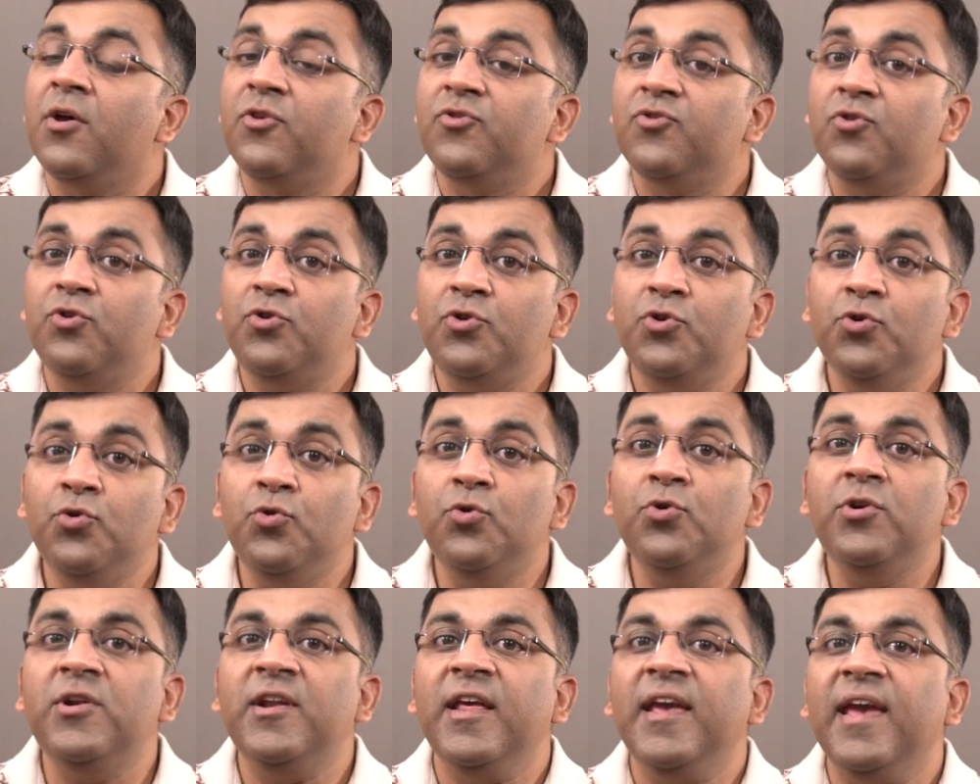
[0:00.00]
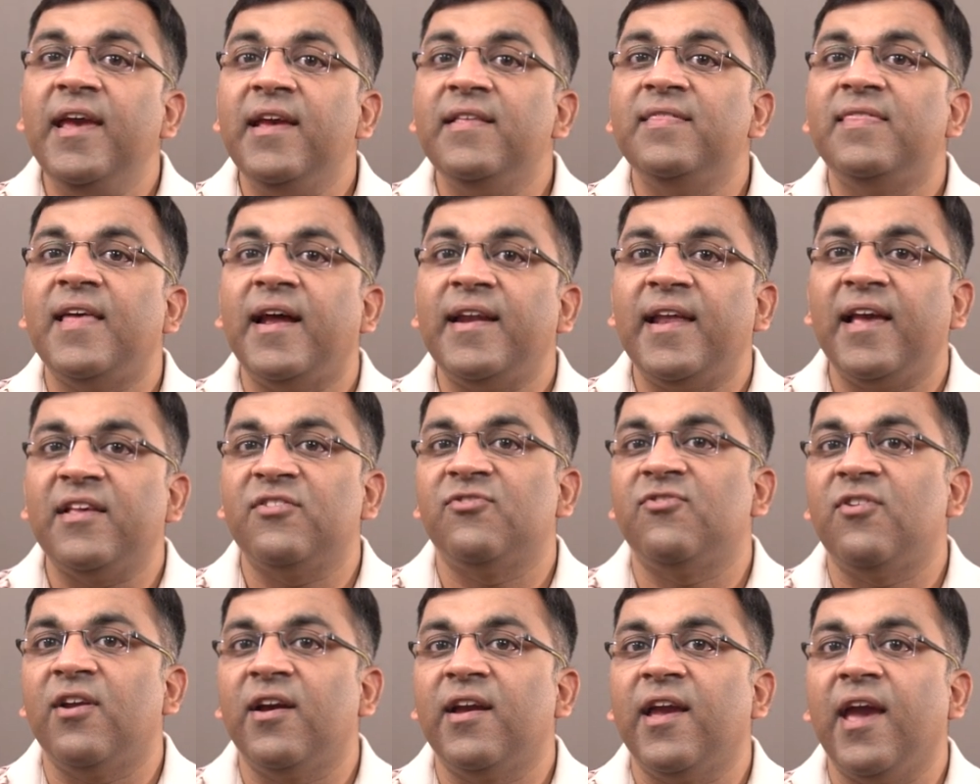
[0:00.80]
So do take that
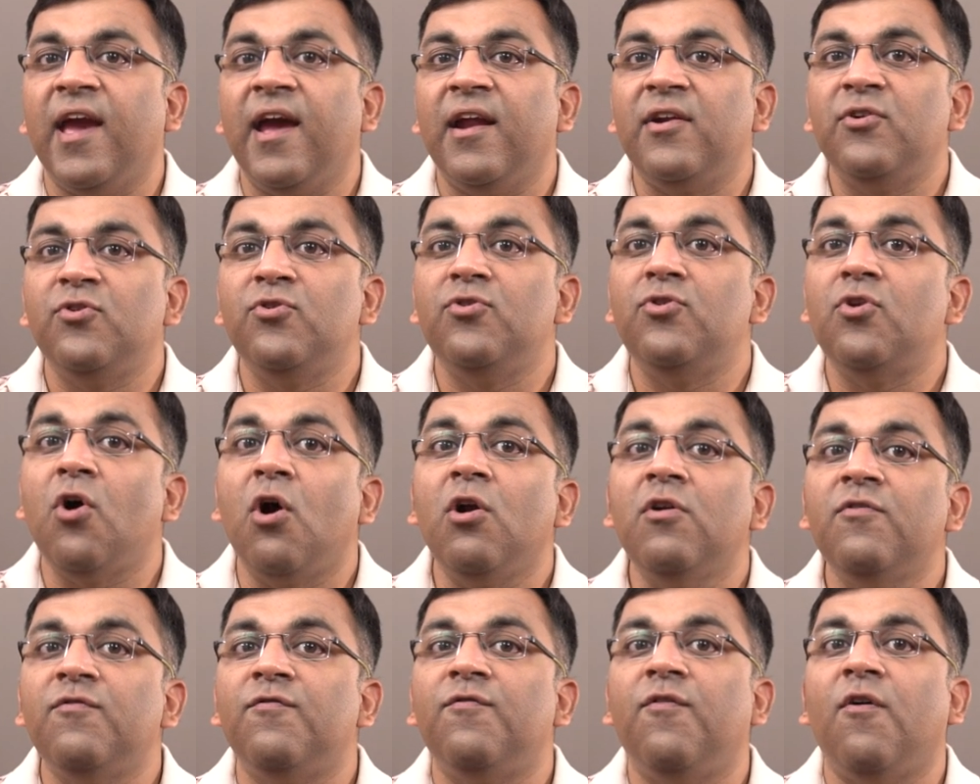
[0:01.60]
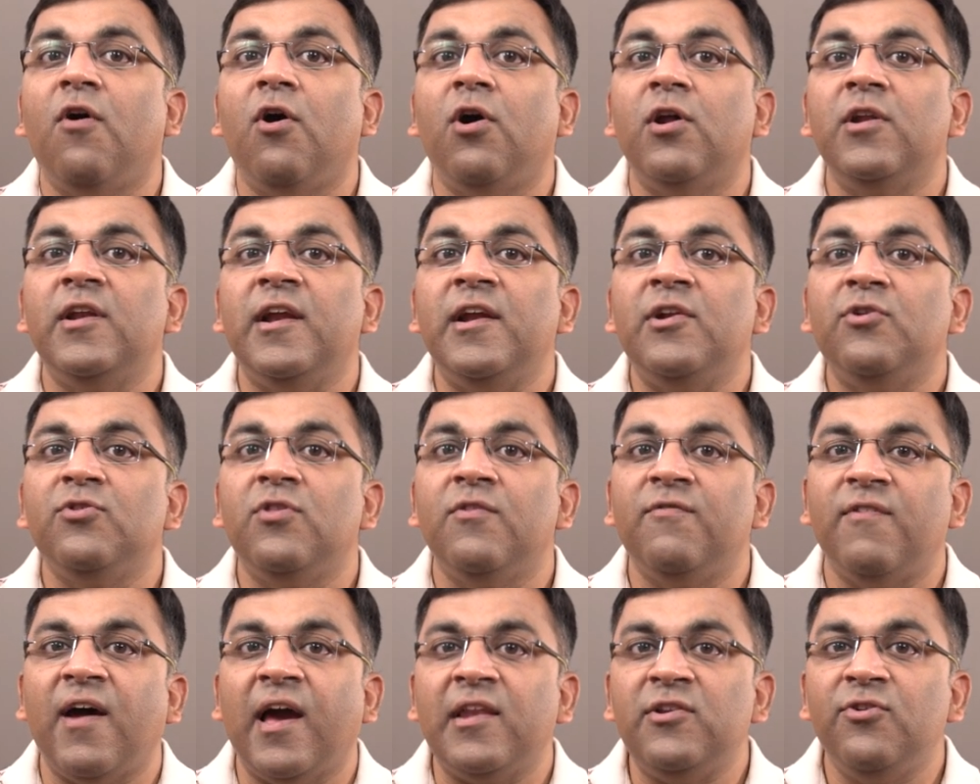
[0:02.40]
extra care to not fall into
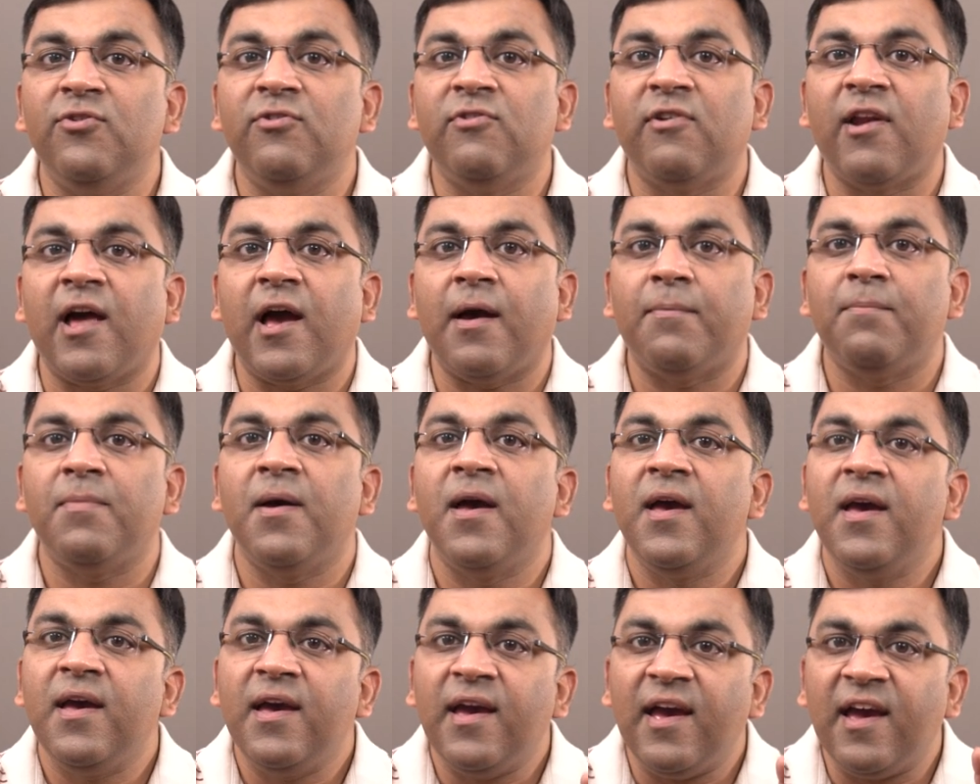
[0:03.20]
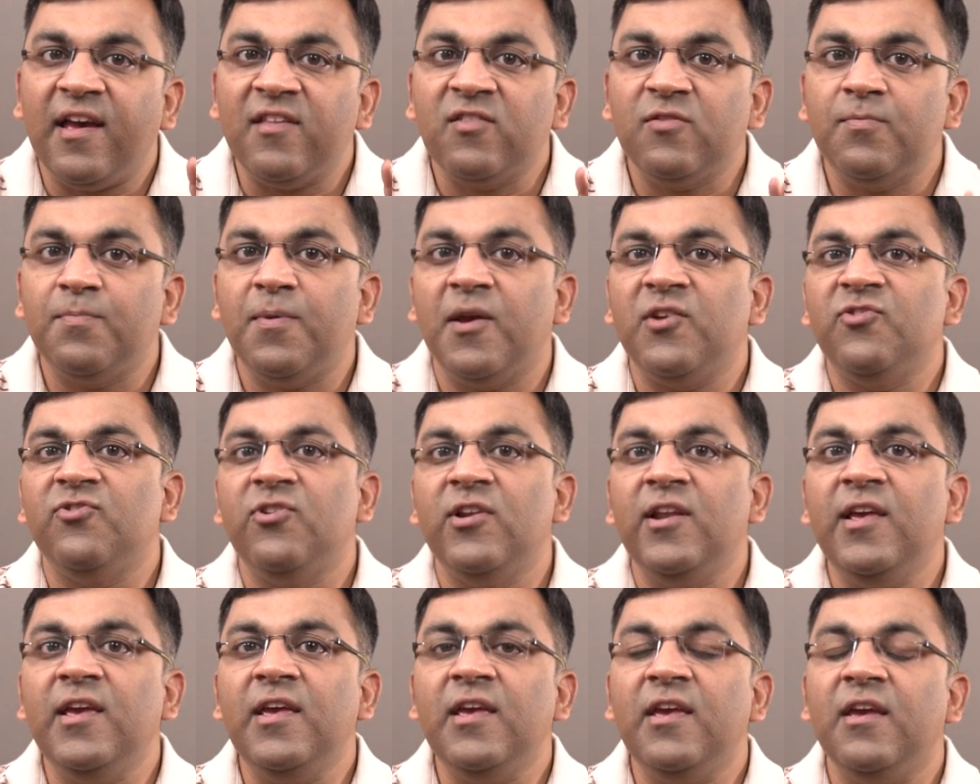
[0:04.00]
the value trap,
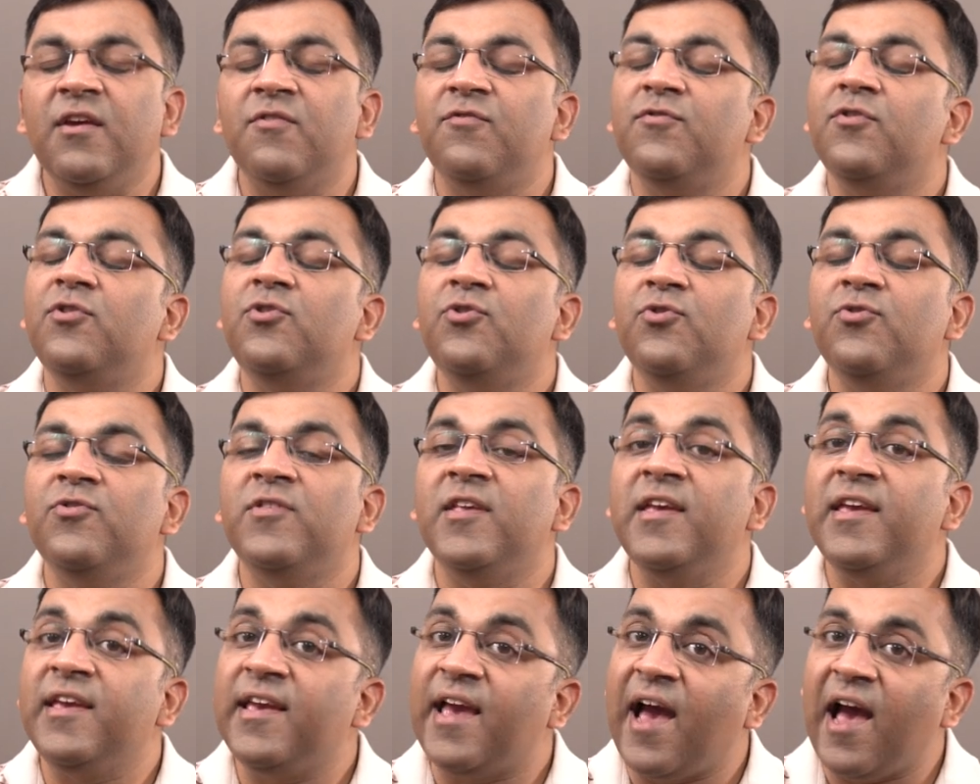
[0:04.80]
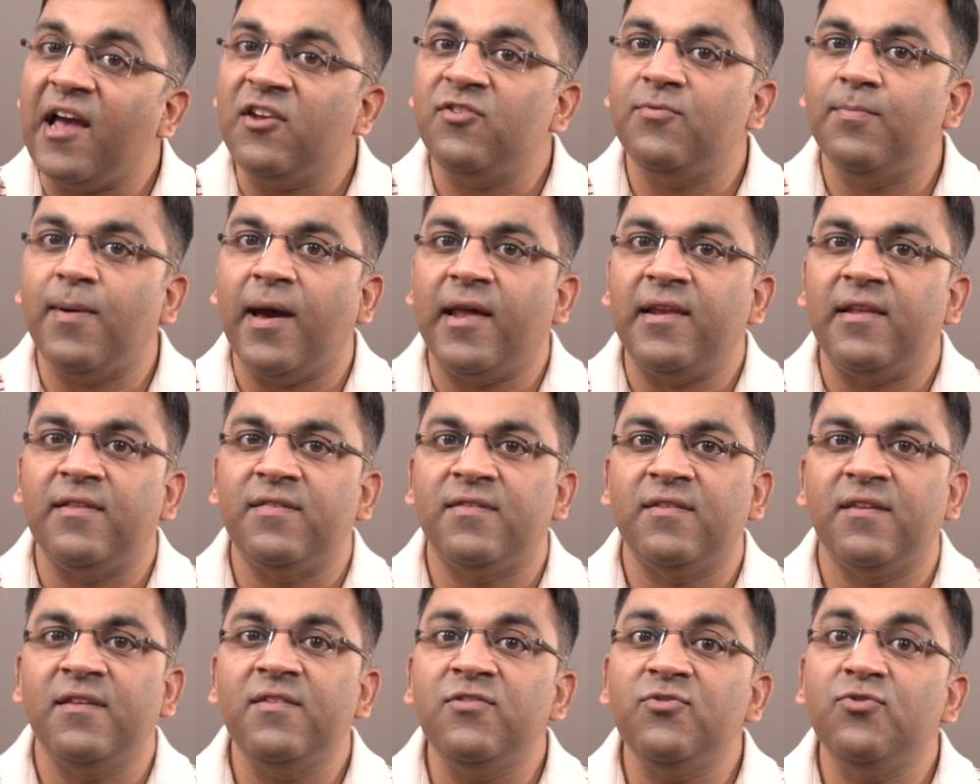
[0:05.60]
especially if you're using cash
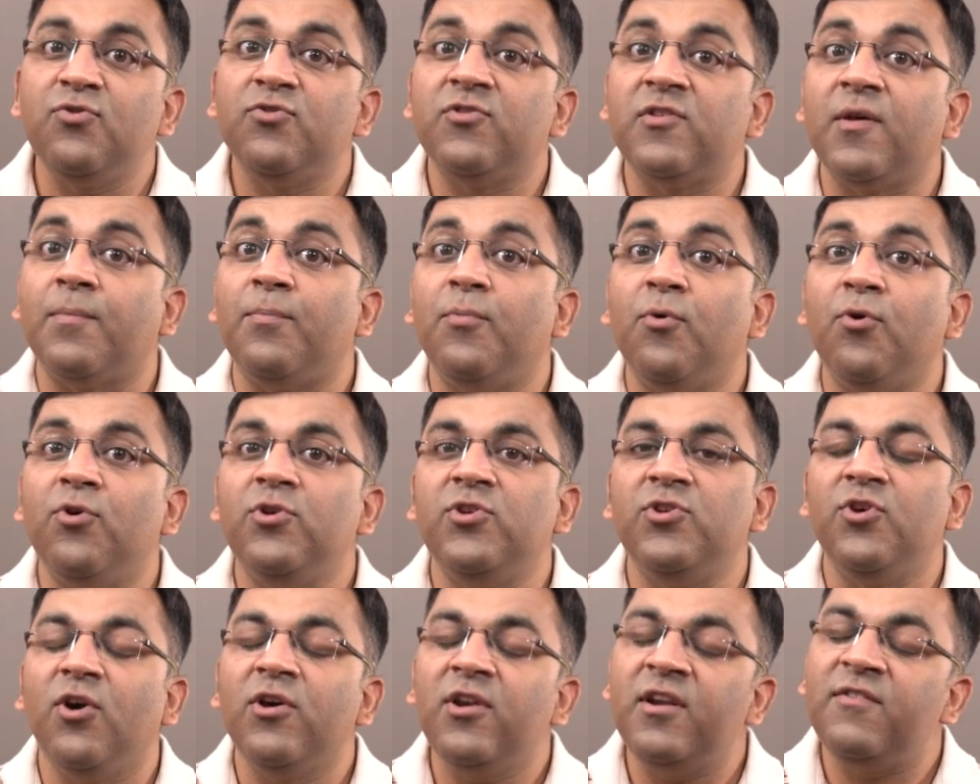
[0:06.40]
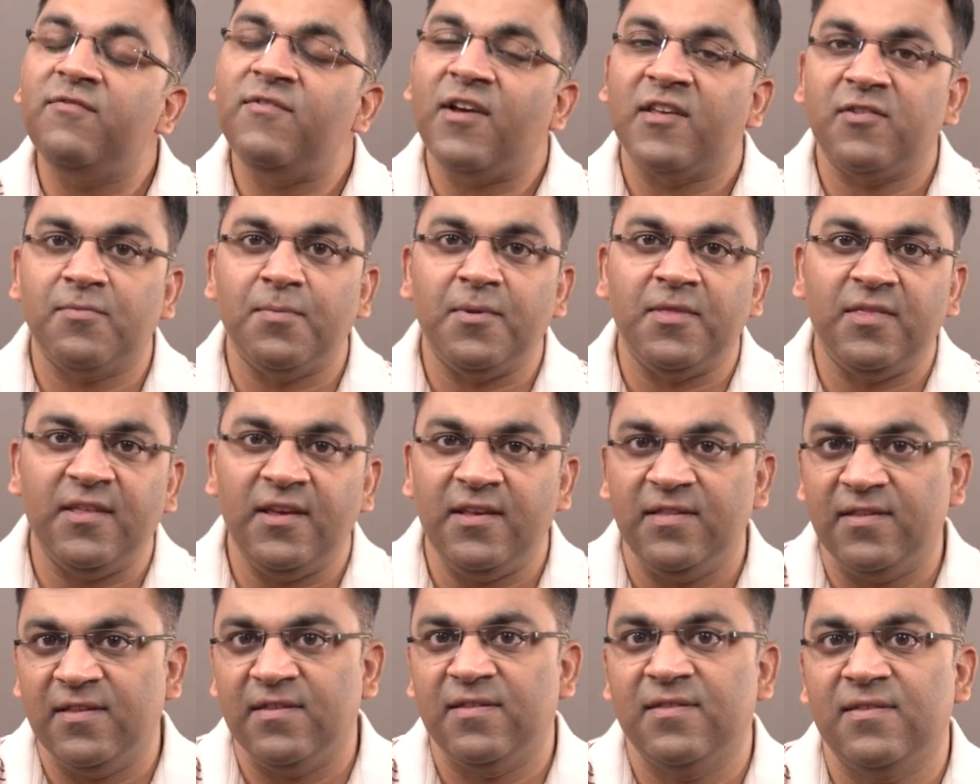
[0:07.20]
balances to support your investment
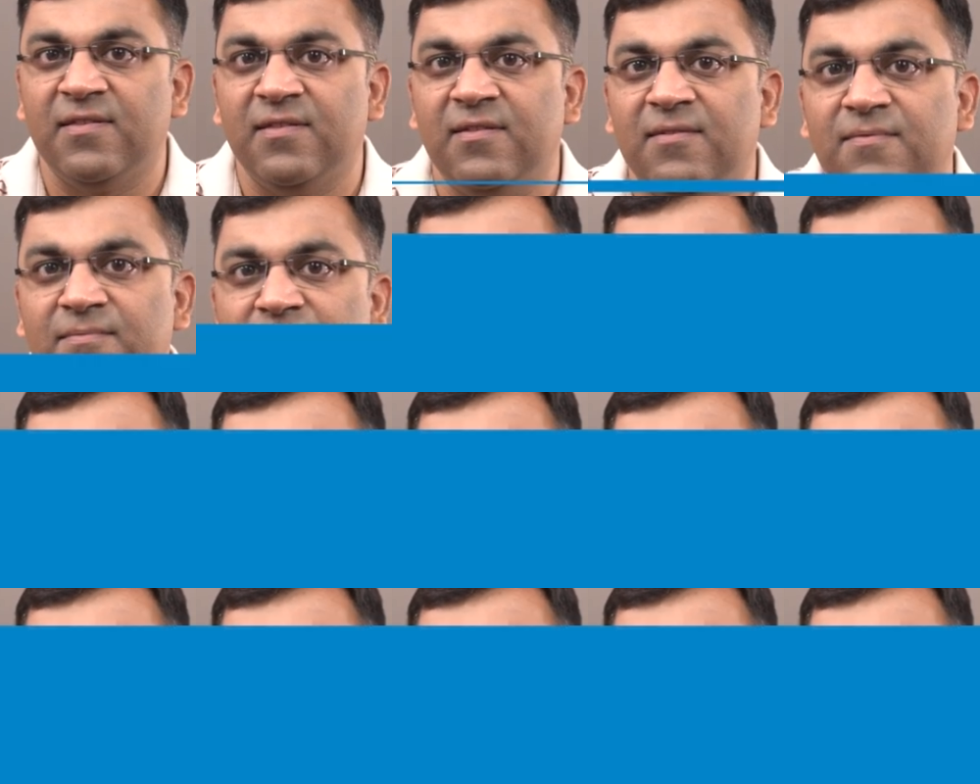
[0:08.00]
thesis.